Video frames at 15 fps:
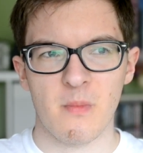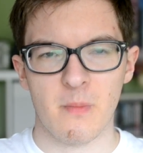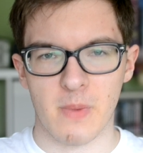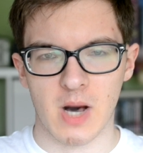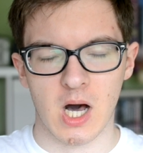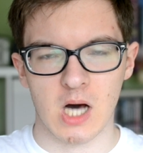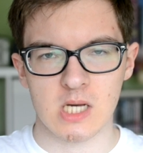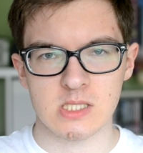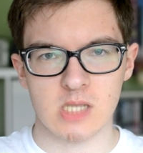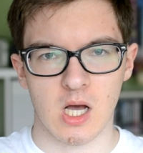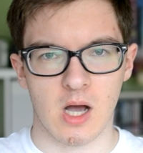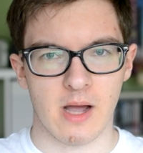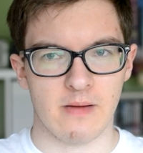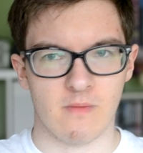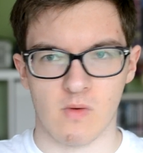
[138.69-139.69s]
but
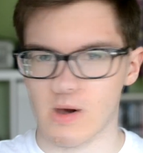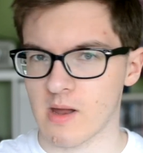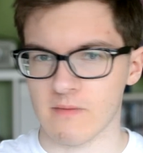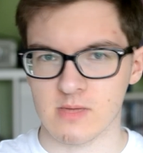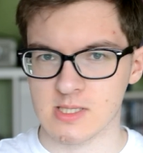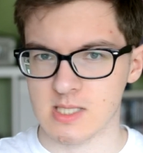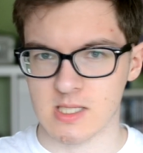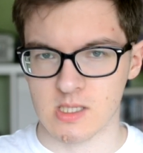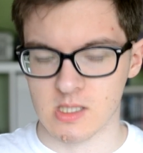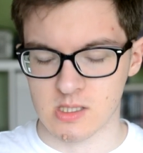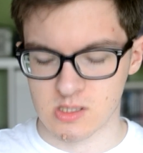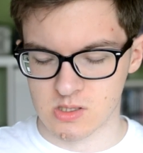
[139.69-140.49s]
I've never seen it in